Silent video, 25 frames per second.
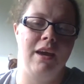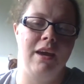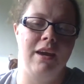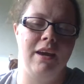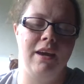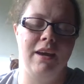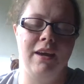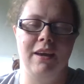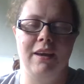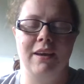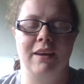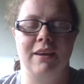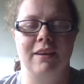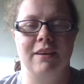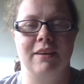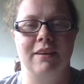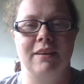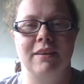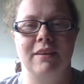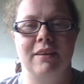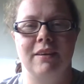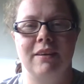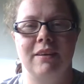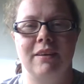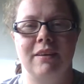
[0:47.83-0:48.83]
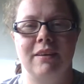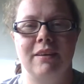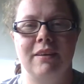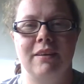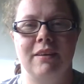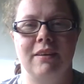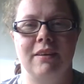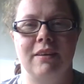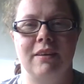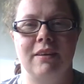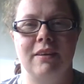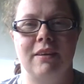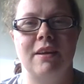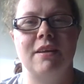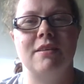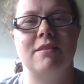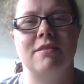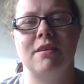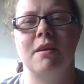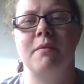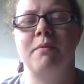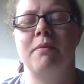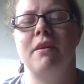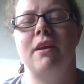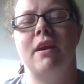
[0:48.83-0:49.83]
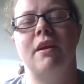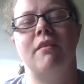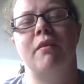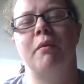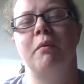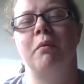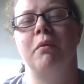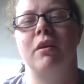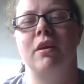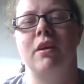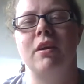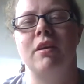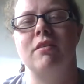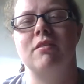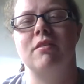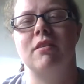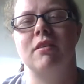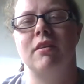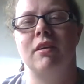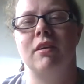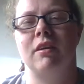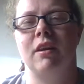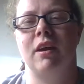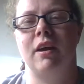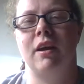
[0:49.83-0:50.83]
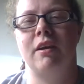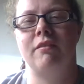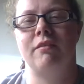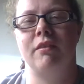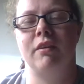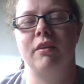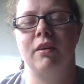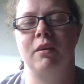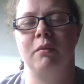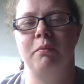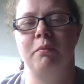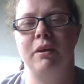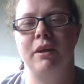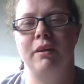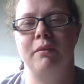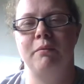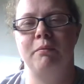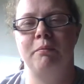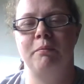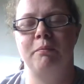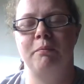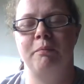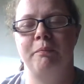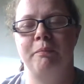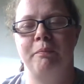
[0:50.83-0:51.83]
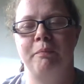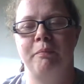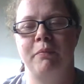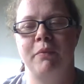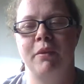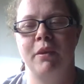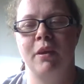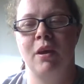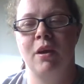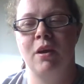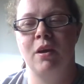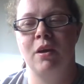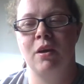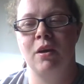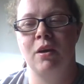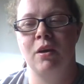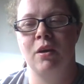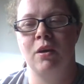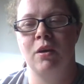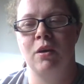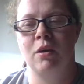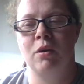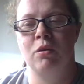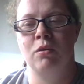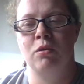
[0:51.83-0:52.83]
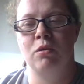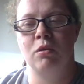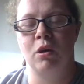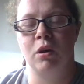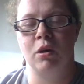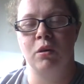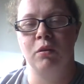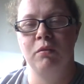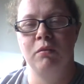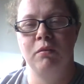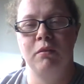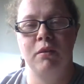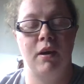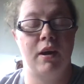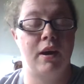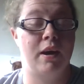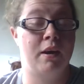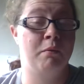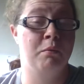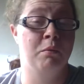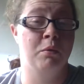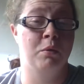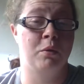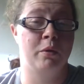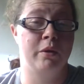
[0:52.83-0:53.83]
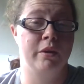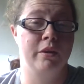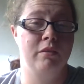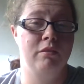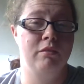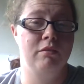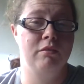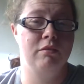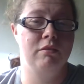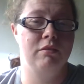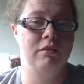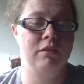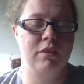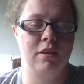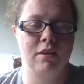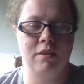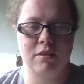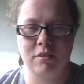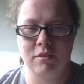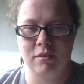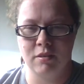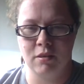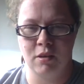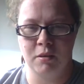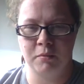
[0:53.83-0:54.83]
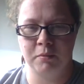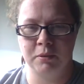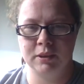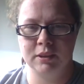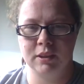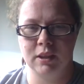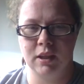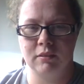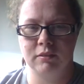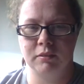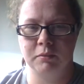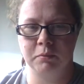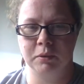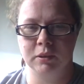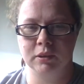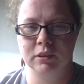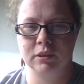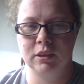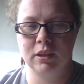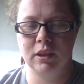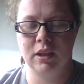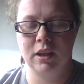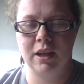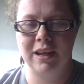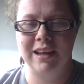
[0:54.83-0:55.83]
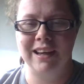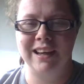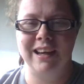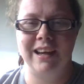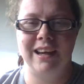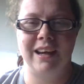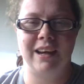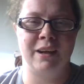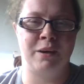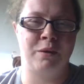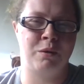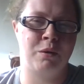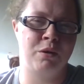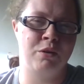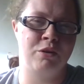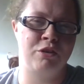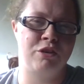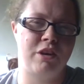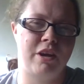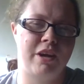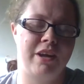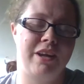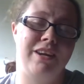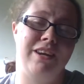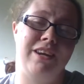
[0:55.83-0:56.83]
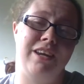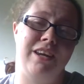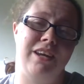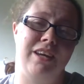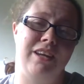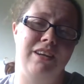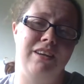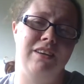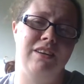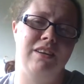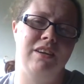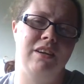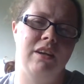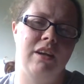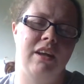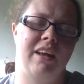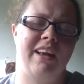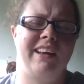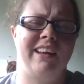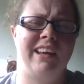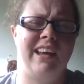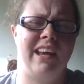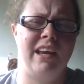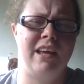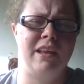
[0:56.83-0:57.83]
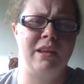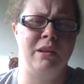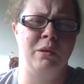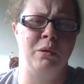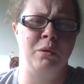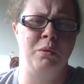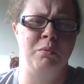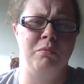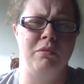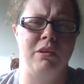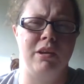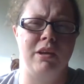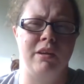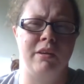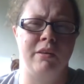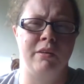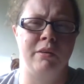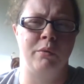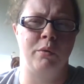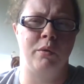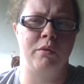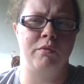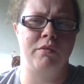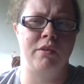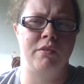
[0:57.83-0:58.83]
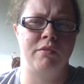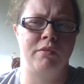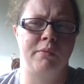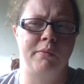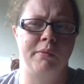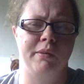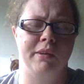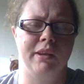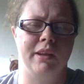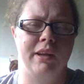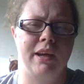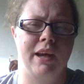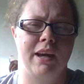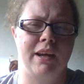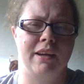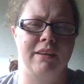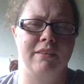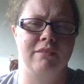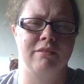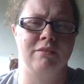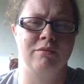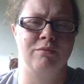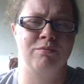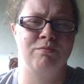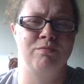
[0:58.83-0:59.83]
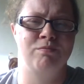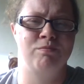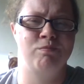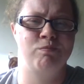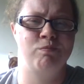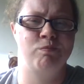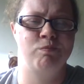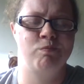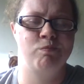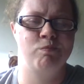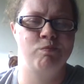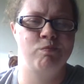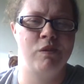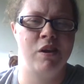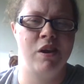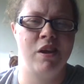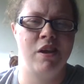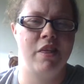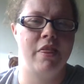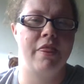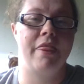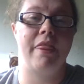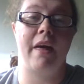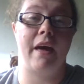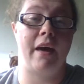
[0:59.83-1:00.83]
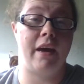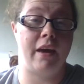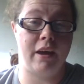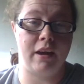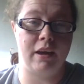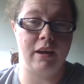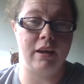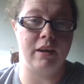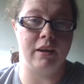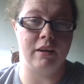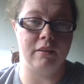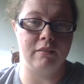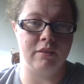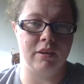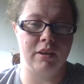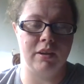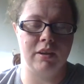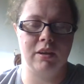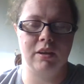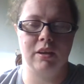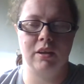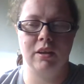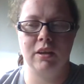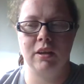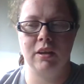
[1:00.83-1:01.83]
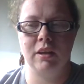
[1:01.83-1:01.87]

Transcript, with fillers: And that's something everyone needs in their life a little bit. So, I'm Lauren. This is Lauber's Lovables. I crochet and knit. I can loom knit, although I've never really gotten the hang of it.